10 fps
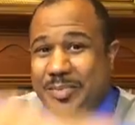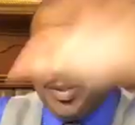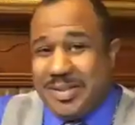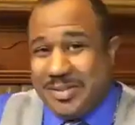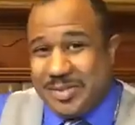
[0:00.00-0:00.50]
up
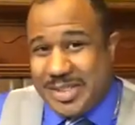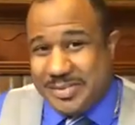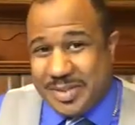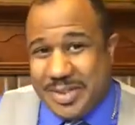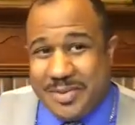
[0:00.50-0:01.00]
and they're
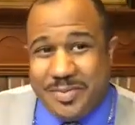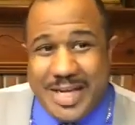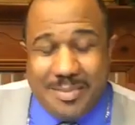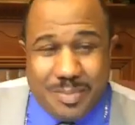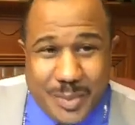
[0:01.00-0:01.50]
dressed very
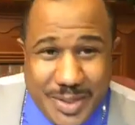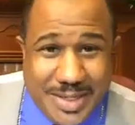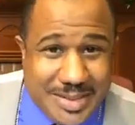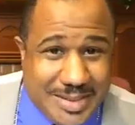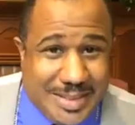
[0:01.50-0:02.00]

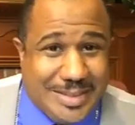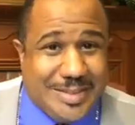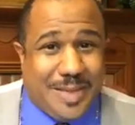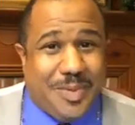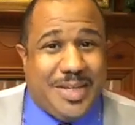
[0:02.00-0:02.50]
flamboyant
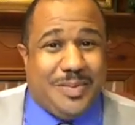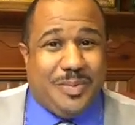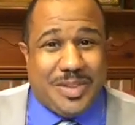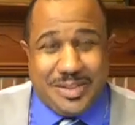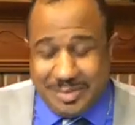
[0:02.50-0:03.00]
and coming
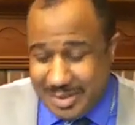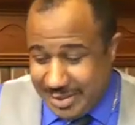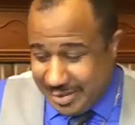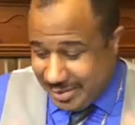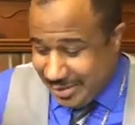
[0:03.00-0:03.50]
in with,
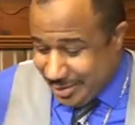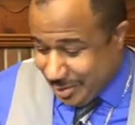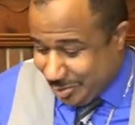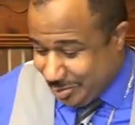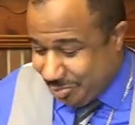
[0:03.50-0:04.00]
you
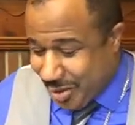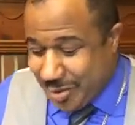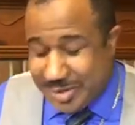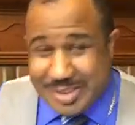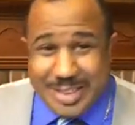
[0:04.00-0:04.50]
know,
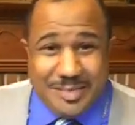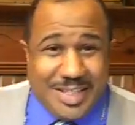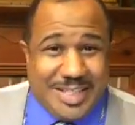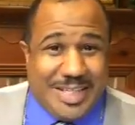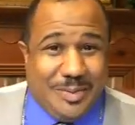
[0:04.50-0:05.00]
all the stuff
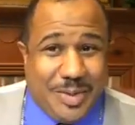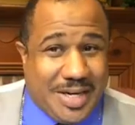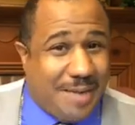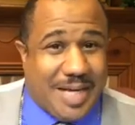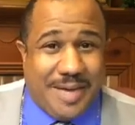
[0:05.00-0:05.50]
that they wear.
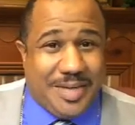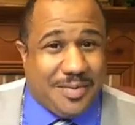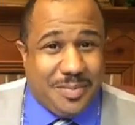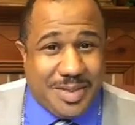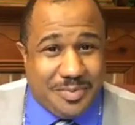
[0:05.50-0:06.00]
i have
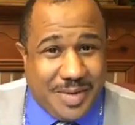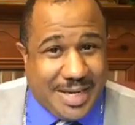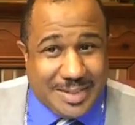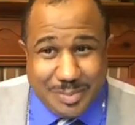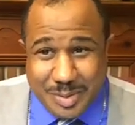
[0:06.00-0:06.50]
never been a
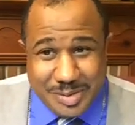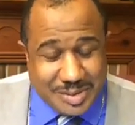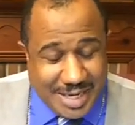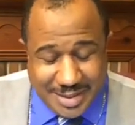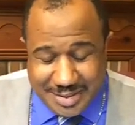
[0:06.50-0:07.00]
fashion person,
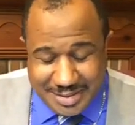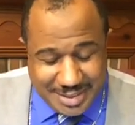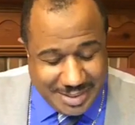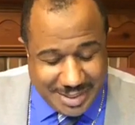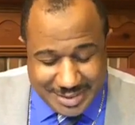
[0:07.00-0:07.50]
so I couldn't
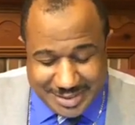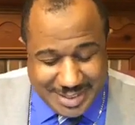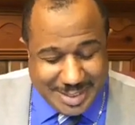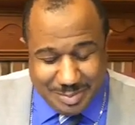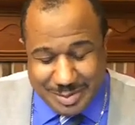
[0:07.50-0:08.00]
tell you. I just
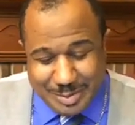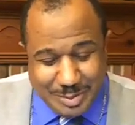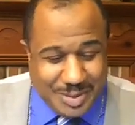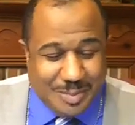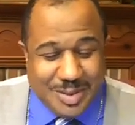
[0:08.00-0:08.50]
get up and
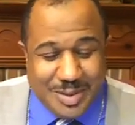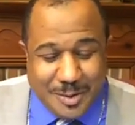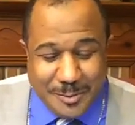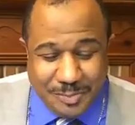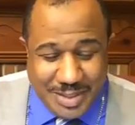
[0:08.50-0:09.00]
throw something
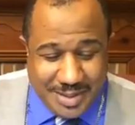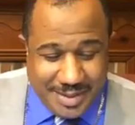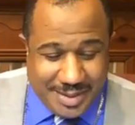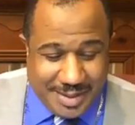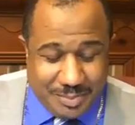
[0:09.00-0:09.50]
on.
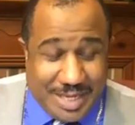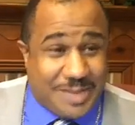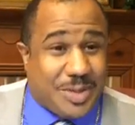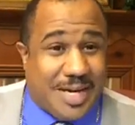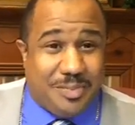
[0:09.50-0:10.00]
Um, but I
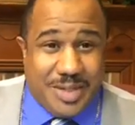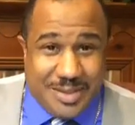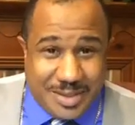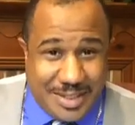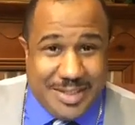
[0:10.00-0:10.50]
try to be
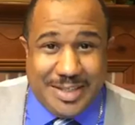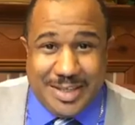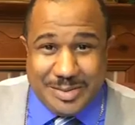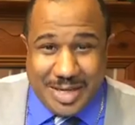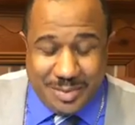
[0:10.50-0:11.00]
clean and
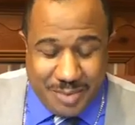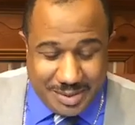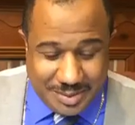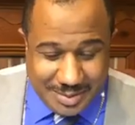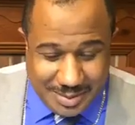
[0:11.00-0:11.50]
I try to make
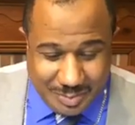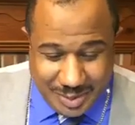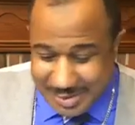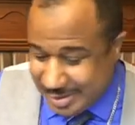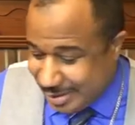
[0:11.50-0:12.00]
sure that
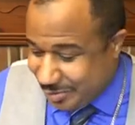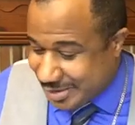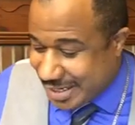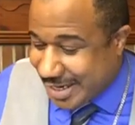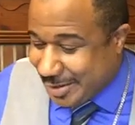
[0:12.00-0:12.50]
my stuff
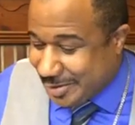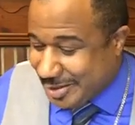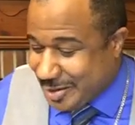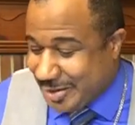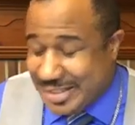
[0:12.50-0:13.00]
is ironed
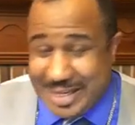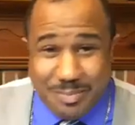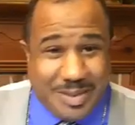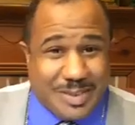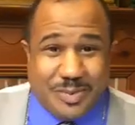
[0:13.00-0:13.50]
and all of
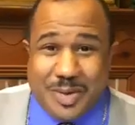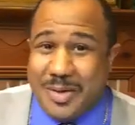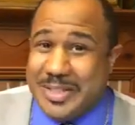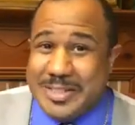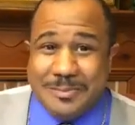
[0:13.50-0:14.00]
that. But as
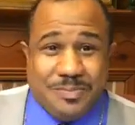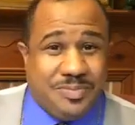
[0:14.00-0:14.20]
far as